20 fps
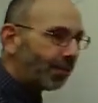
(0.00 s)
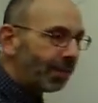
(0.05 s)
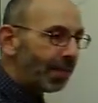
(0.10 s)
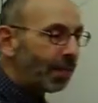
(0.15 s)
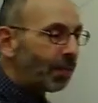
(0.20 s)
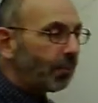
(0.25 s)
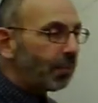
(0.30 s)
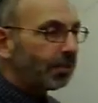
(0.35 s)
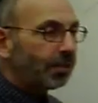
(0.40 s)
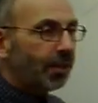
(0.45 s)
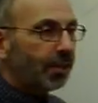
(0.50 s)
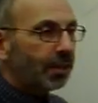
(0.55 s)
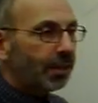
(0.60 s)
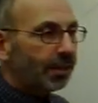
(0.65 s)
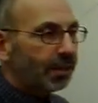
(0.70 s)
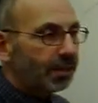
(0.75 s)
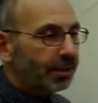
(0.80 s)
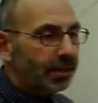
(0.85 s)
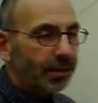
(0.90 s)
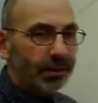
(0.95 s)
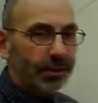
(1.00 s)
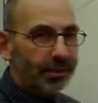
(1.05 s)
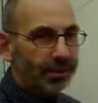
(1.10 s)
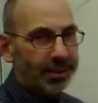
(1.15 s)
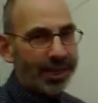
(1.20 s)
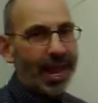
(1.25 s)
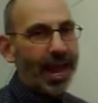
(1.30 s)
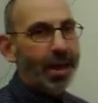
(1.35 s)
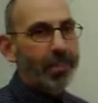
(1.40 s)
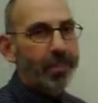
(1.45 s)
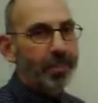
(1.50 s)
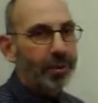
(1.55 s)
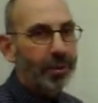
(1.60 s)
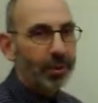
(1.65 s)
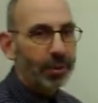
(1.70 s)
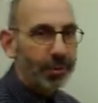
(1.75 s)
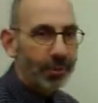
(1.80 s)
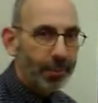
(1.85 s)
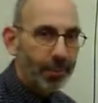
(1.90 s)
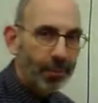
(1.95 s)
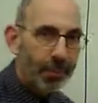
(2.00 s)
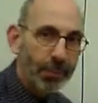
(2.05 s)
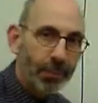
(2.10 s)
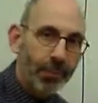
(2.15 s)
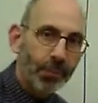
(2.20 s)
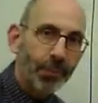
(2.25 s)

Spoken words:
Then we start to consider, because capital